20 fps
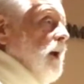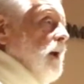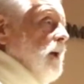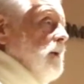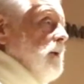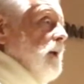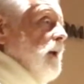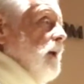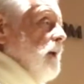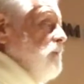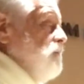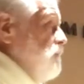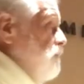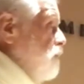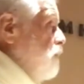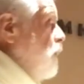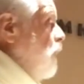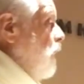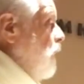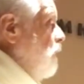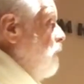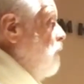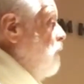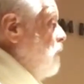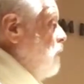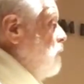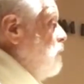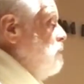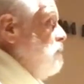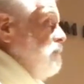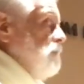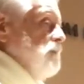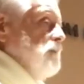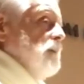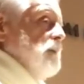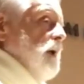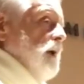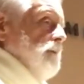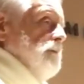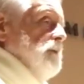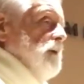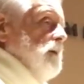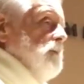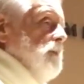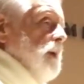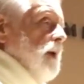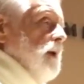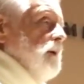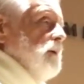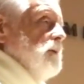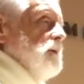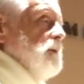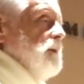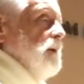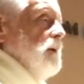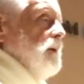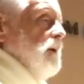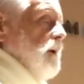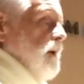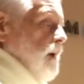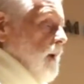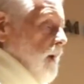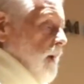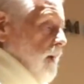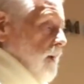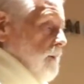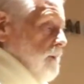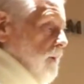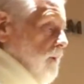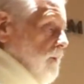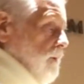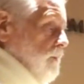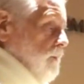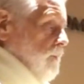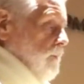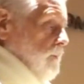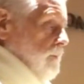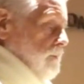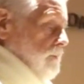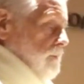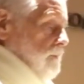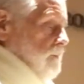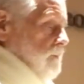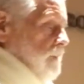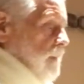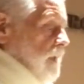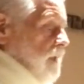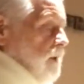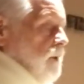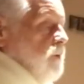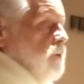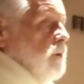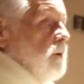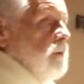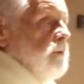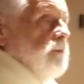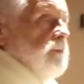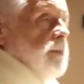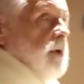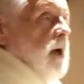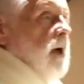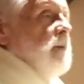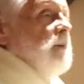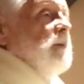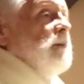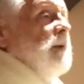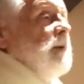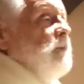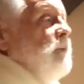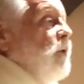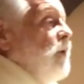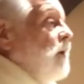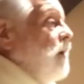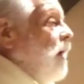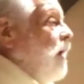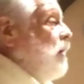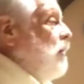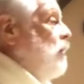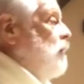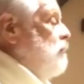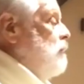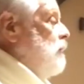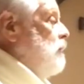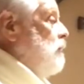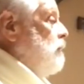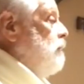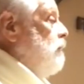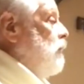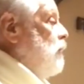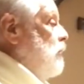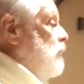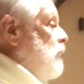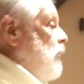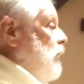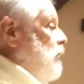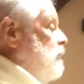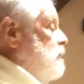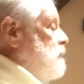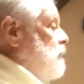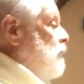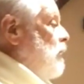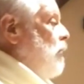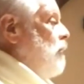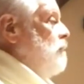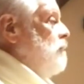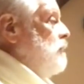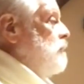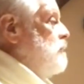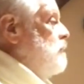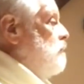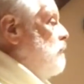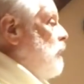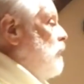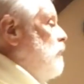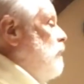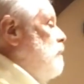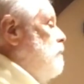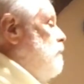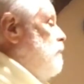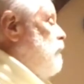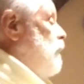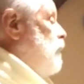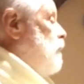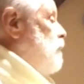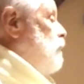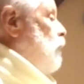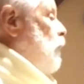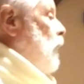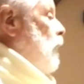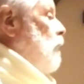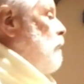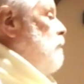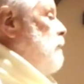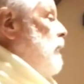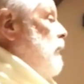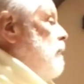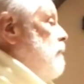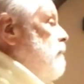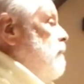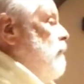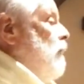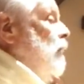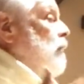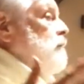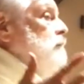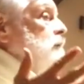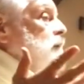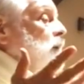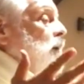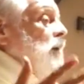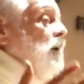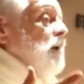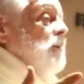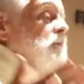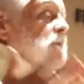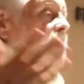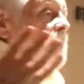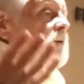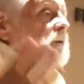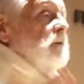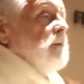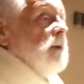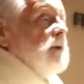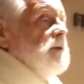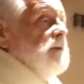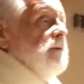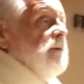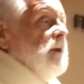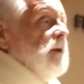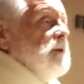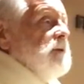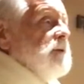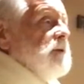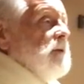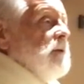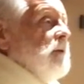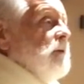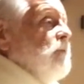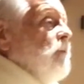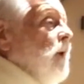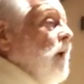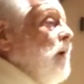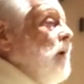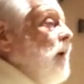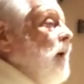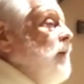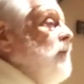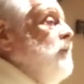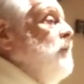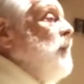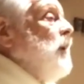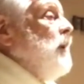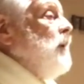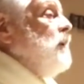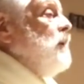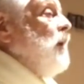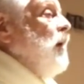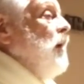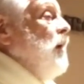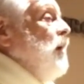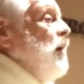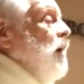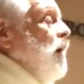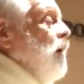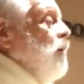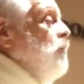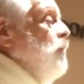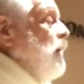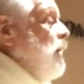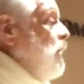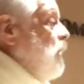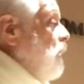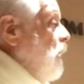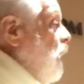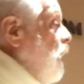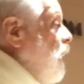at a pretty good hefty pace. So in a group, probably more like three or four days. In other words, it could, could well be for those pilgrimage feasts, could well have been a week and a